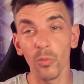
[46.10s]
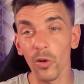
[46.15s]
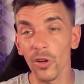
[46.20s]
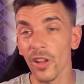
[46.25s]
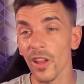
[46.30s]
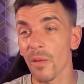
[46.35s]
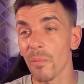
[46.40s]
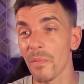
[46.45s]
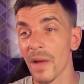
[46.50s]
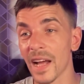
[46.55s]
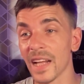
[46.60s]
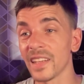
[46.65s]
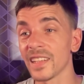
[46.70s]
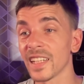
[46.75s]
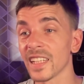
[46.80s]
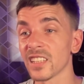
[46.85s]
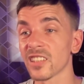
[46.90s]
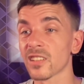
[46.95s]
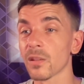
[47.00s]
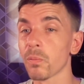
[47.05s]
One of the main
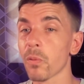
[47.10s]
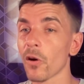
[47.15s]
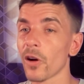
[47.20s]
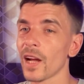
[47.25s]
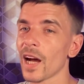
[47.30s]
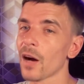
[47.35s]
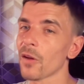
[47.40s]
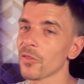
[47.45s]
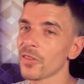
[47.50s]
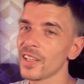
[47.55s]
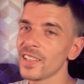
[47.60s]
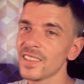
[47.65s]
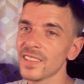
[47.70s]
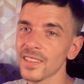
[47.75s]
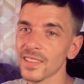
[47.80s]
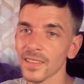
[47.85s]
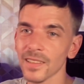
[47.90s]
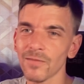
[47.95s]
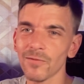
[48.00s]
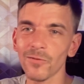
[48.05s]
things to point out, this
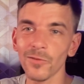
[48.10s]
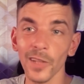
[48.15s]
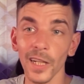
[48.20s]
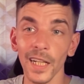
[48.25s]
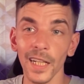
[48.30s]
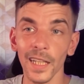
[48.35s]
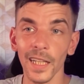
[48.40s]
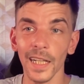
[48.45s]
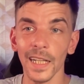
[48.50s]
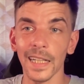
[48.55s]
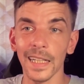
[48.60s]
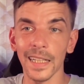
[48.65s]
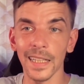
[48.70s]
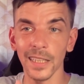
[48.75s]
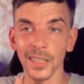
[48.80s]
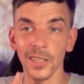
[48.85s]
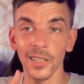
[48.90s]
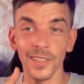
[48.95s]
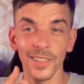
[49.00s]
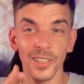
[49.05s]
isn't really
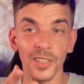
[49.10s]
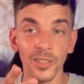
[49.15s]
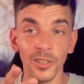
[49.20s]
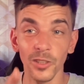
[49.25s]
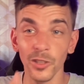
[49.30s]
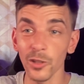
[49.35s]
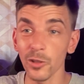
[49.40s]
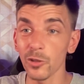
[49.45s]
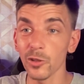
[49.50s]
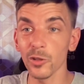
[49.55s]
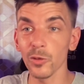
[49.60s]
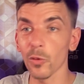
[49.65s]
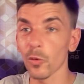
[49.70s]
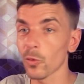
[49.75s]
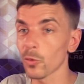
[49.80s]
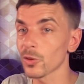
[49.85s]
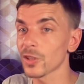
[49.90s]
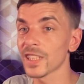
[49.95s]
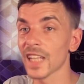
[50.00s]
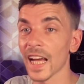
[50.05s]
your
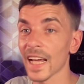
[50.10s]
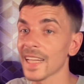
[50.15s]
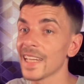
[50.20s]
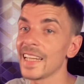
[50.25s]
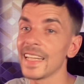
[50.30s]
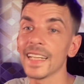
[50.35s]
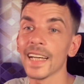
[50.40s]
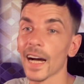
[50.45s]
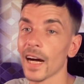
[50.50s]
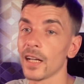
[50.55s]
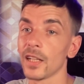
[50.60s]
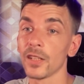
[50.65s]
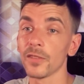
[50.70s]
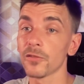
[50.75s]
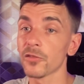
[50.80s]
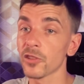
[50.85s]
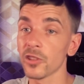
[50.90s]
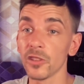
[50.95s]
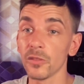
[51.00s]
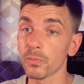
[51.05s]
usual techie kind of
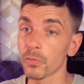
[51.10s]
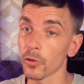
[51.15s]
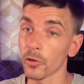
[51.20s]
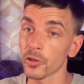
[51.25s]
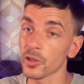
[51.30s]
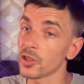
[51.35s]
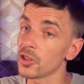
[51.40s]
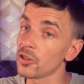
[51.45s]
toothbrush.